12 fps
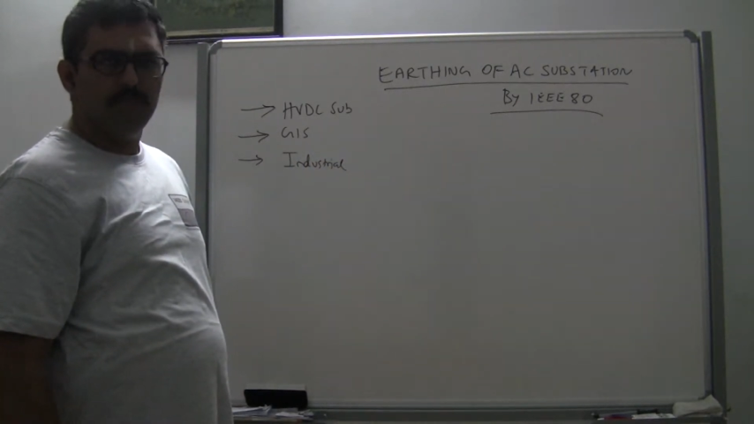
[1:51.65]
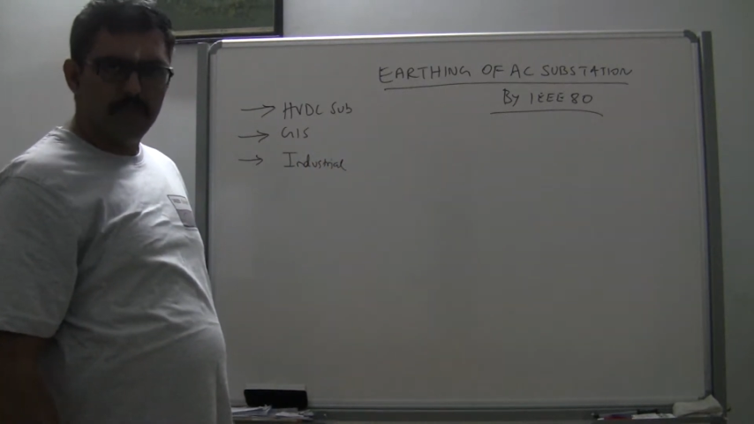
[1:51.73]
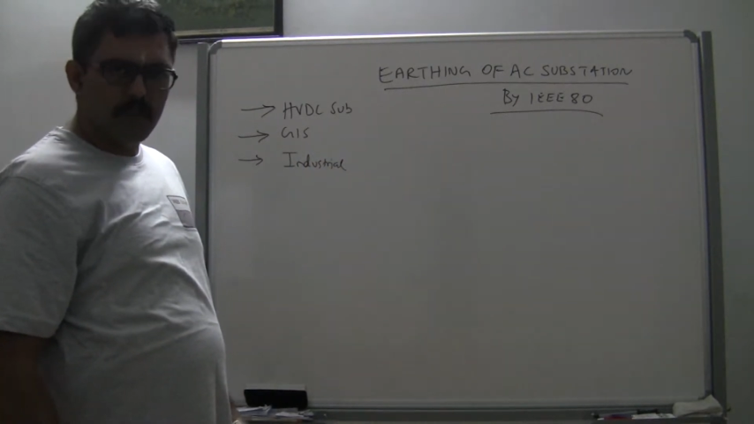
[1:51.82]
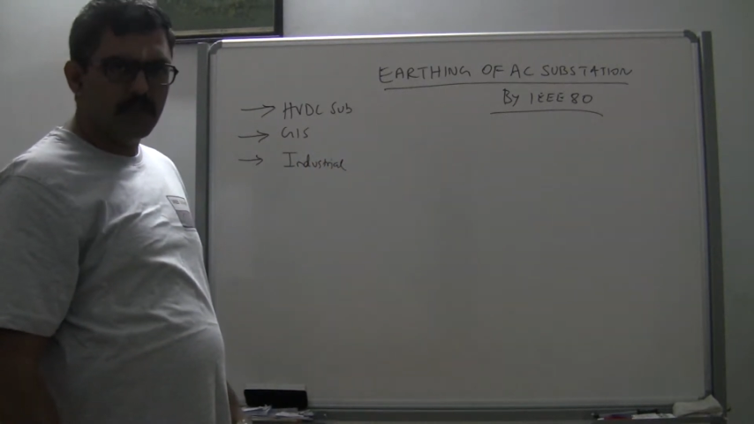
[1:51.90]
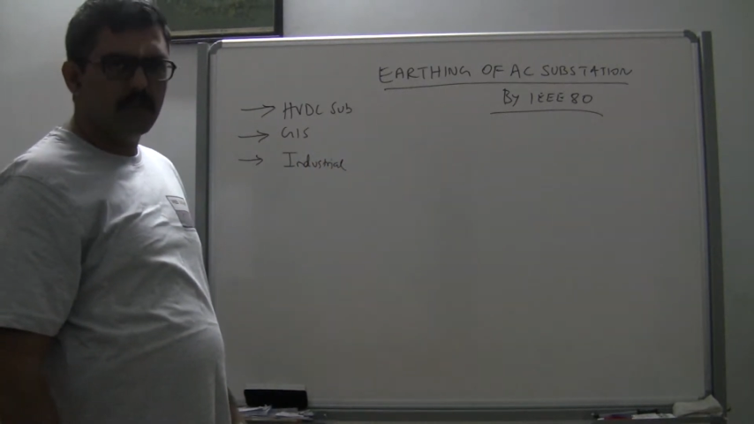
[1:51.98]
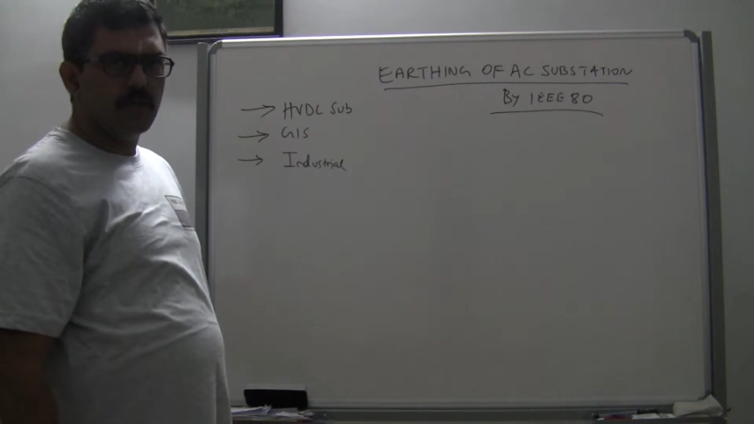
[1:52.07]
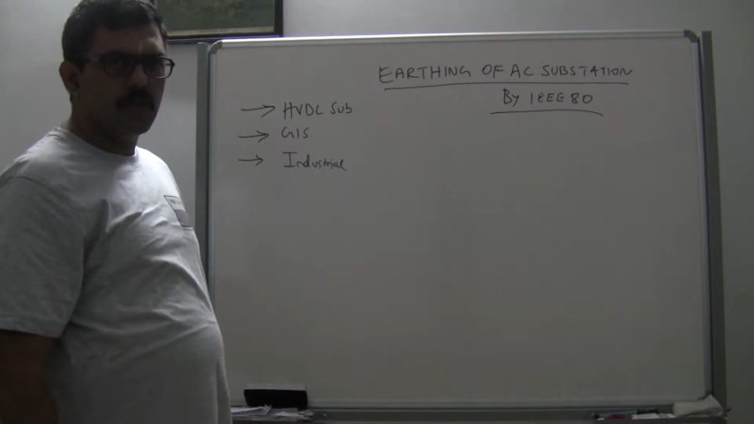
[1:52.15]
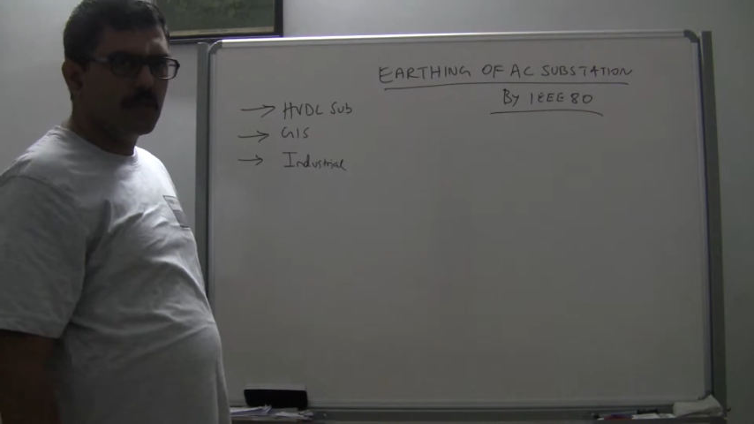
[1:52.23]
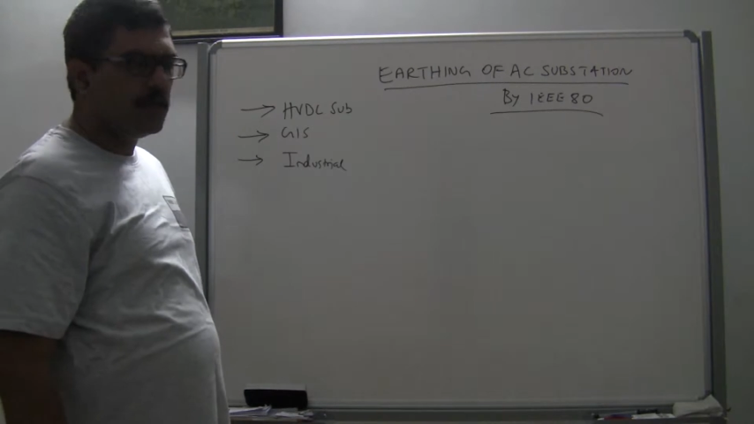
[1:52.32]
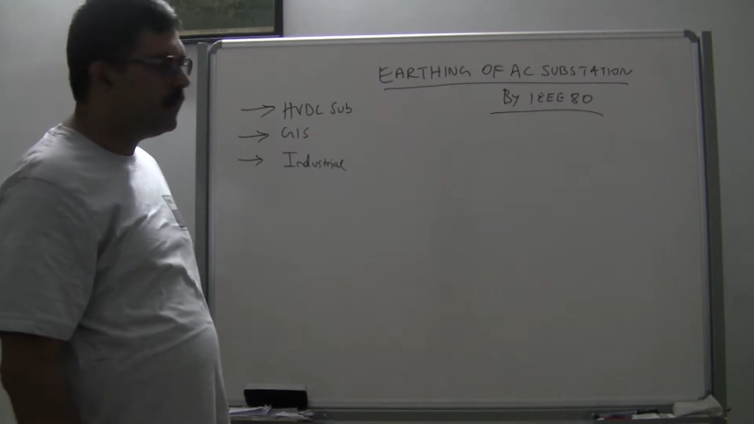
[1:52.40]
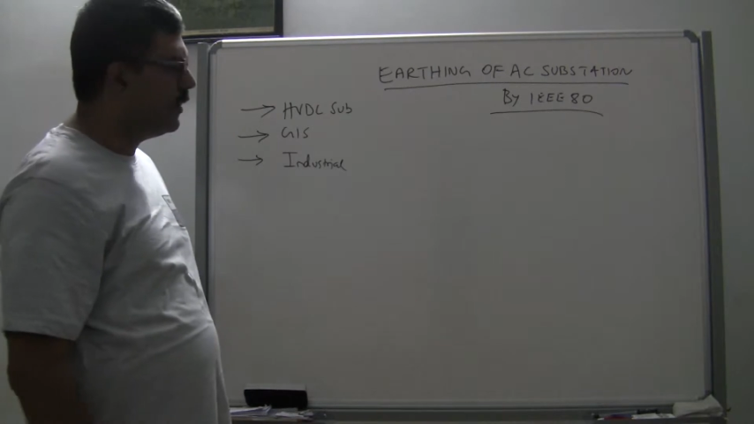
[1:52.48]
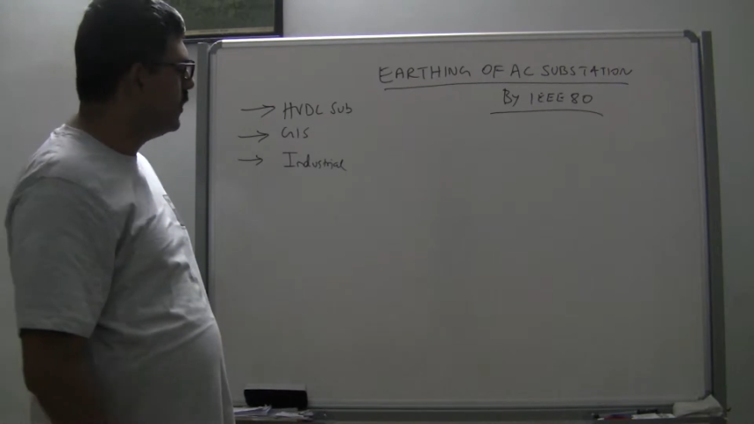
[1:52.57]
that is not
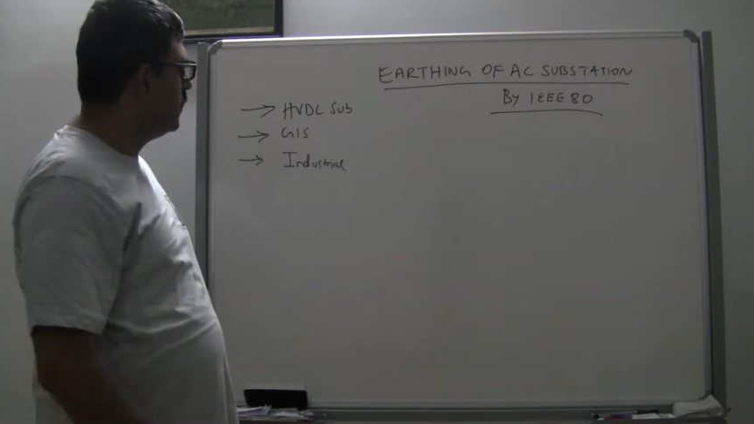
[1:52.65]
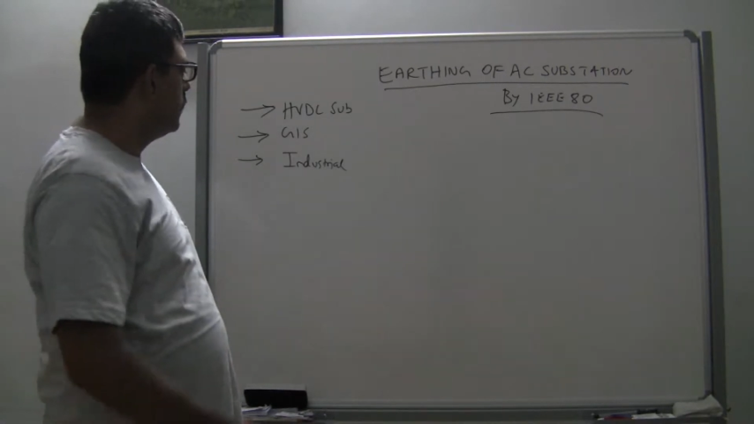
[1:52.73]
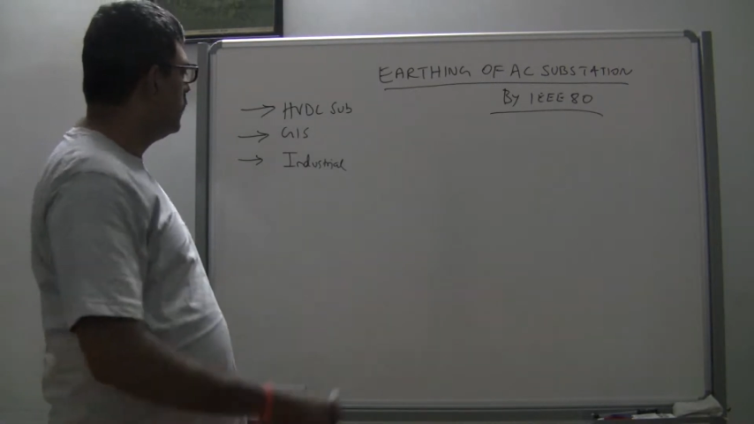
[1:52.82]
covered.